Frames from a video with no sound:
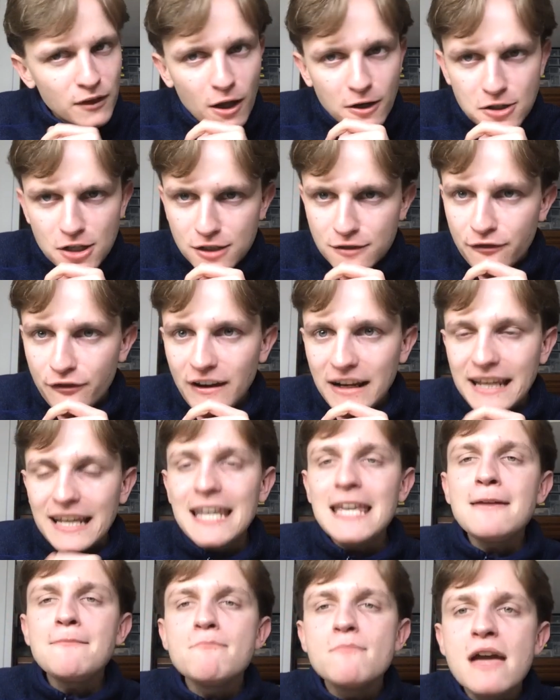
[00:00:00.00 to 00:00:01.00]
just
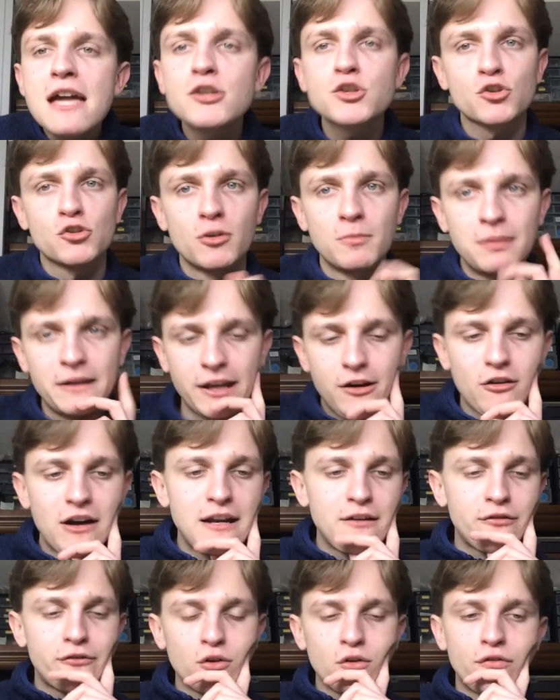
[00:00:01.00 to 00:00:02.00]
feeling immeasurably
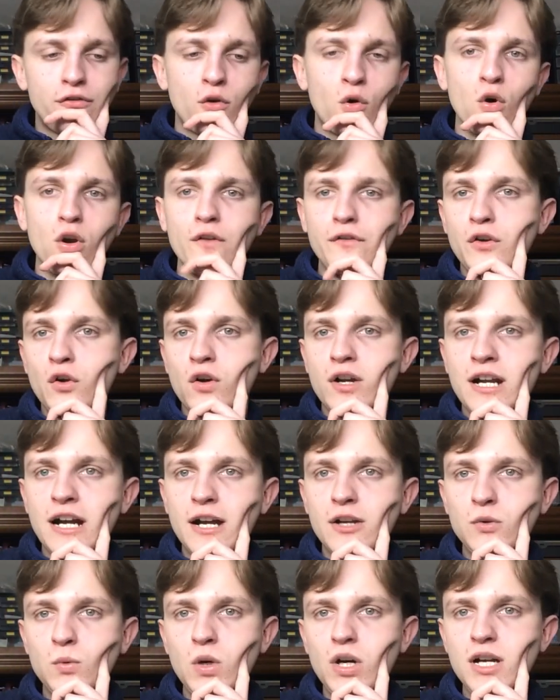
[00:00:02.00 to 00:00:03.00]
grateful for all of your
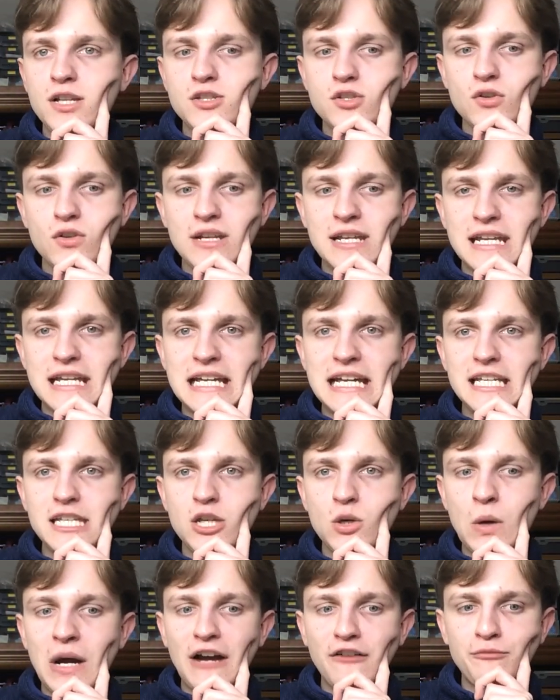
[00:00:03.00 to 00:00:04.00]
kind words on here.
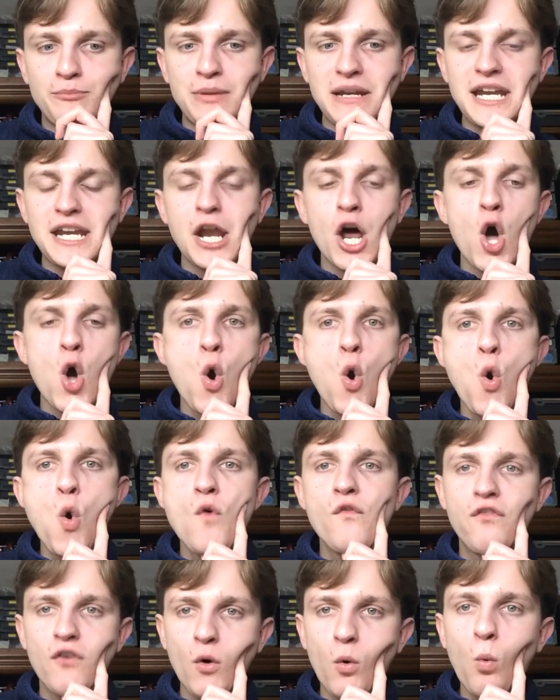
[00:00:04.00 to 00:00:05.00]
You have been
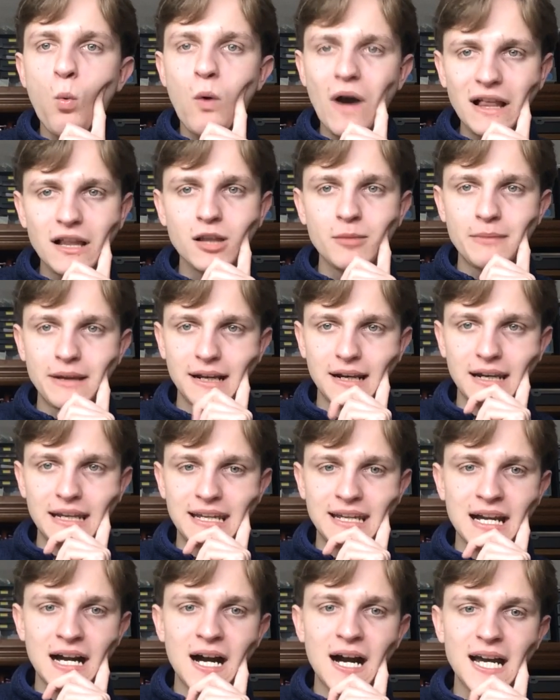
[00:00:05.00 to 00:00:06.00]
overwhelmingly
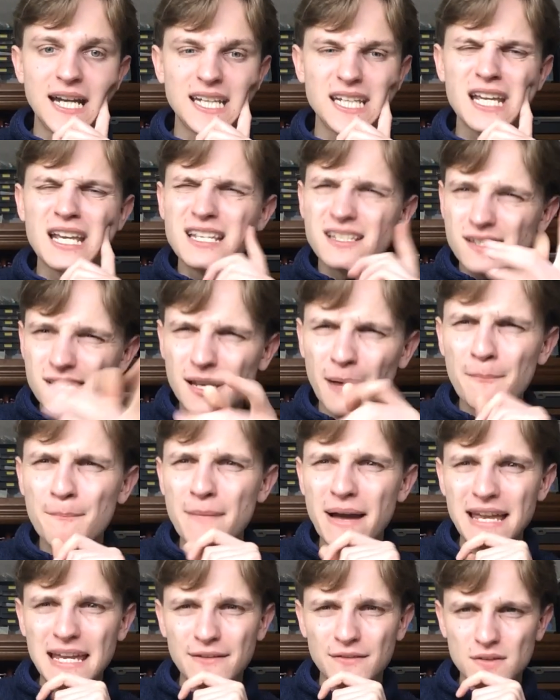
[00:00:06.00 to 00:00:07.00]
kind. Some
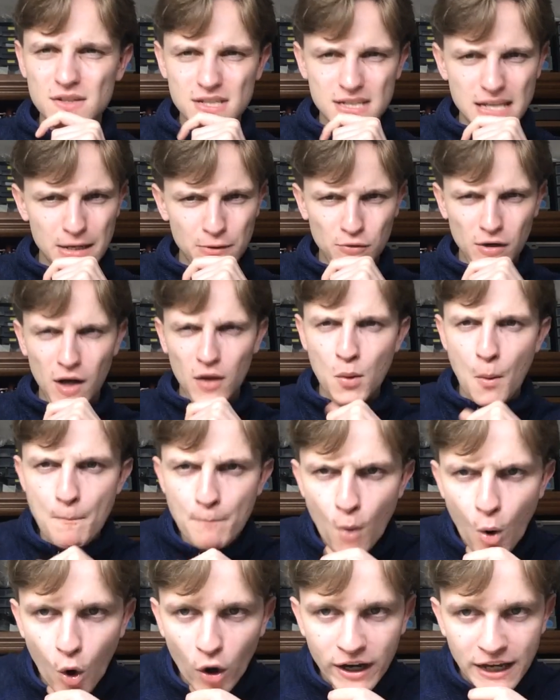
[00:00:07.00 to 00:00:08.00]
may even say rather
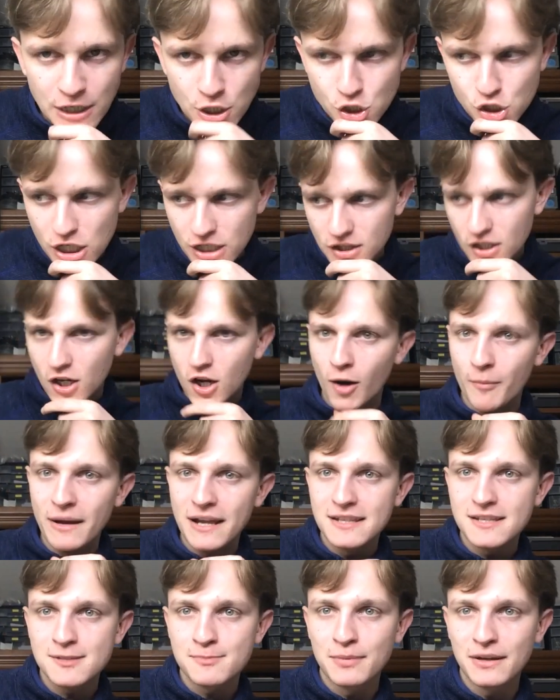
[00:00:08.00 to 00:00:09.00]
mawkish in the
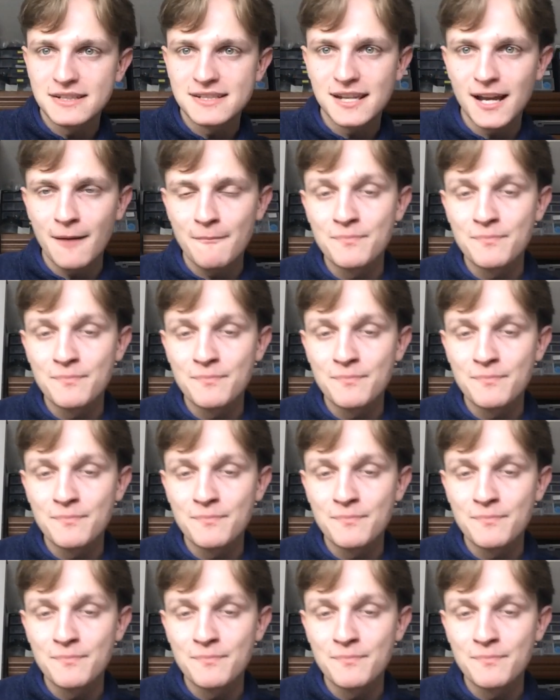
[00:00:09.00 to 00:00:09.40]
comments, but